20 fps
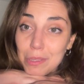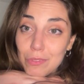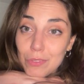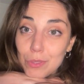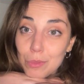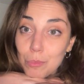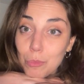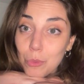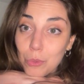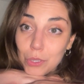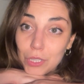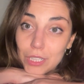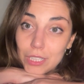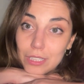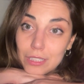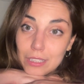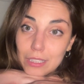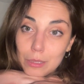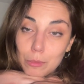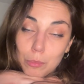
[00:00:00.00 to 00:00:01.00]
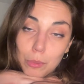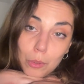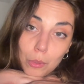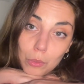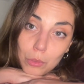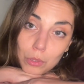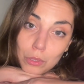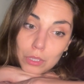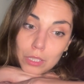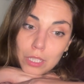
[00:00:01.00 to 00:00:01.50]
even more than
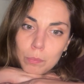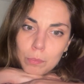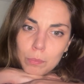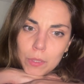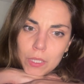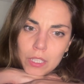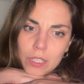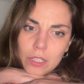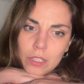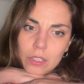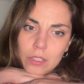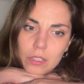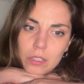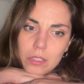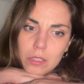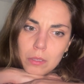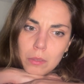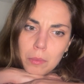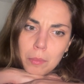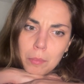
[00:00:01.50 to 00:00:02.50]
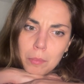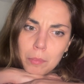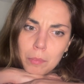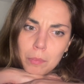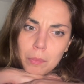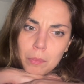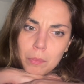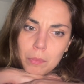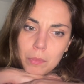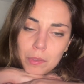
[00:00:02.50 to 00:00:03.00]
Paul, because
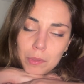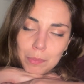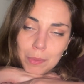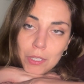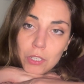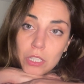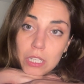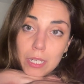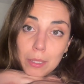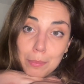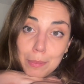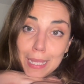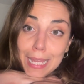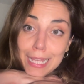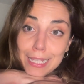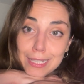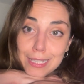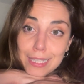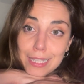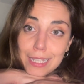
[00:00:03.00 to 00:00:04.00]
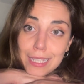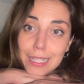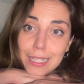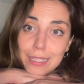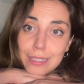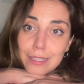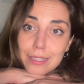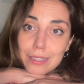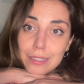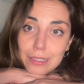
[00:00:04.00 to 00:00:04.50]
especially Patsy
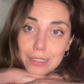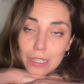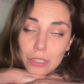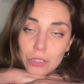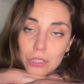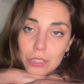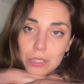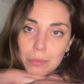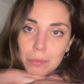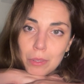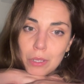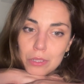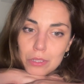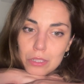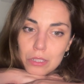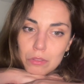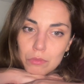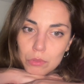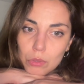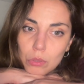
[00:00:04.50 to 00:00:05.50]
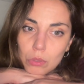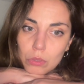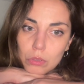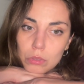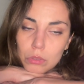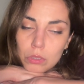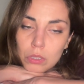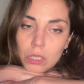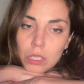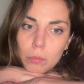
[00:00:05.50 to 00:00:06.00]
has such a demanding
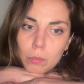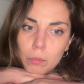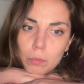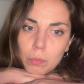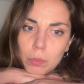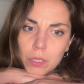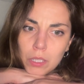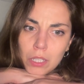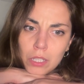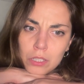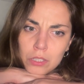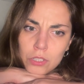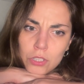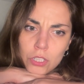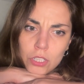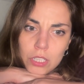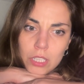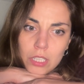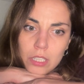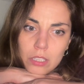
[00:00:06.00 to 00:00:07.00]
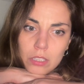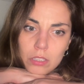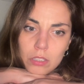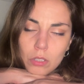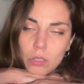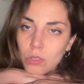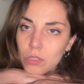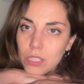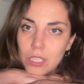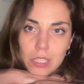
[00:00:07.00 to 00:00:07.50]
role. Blanche is
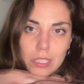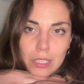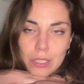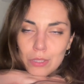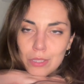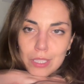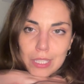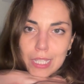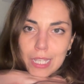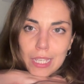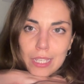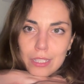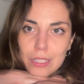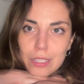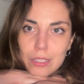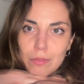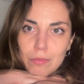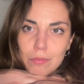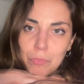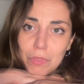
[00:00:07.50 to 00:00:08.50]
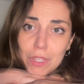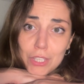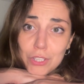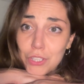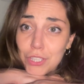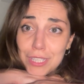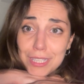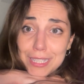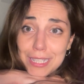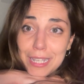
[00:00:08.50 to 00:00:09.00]
constantly on stage.
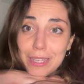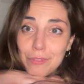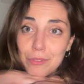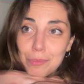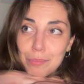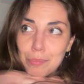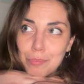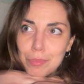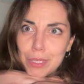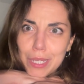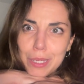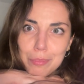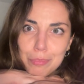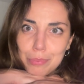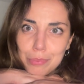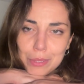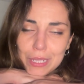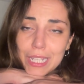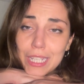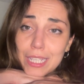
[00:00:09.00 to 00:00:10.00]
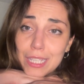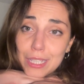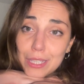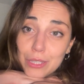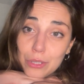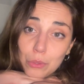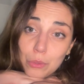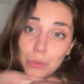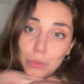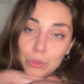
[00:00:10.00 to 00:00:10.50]
She doesn't have a break
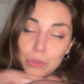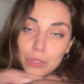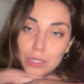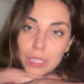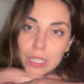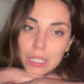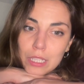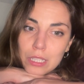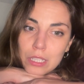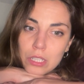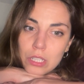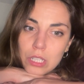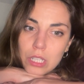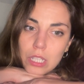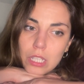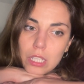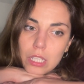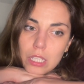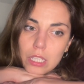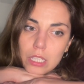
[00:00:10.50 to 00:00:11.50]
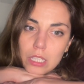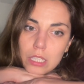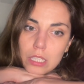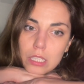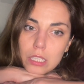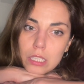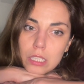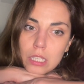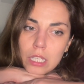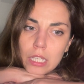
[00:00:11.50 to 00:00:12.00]
at all, and she
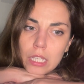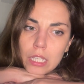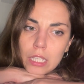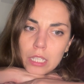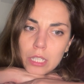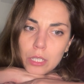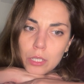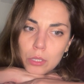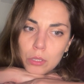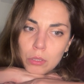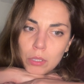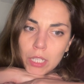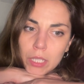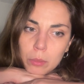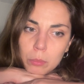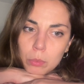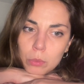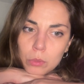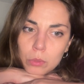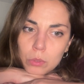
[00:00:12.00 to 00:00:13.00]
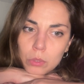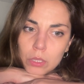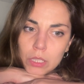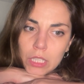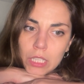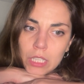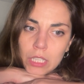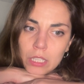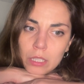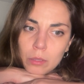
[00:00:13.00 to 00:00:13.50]
is incredible
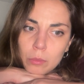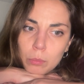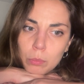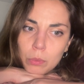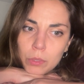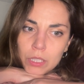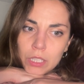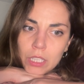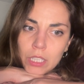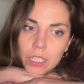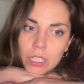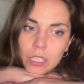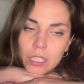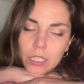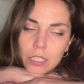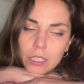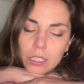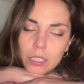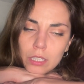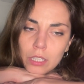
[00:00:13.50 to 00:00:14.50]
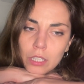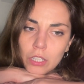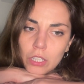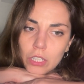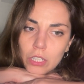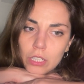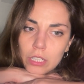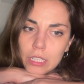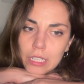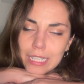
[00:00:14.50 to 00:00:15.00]
in bringing
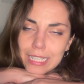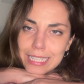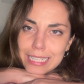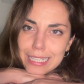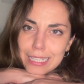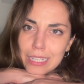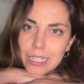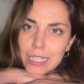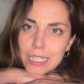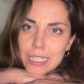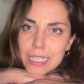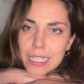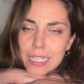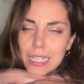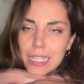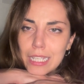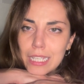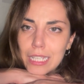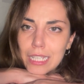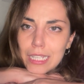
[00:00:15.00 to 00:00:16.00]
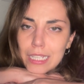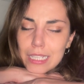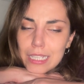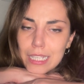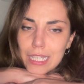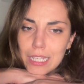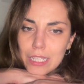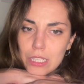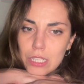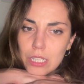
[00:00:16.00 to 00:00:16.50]
her anxiety and
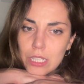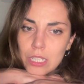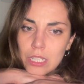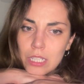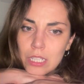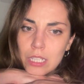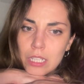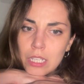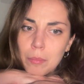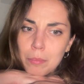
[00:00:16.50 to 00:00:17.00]
tension,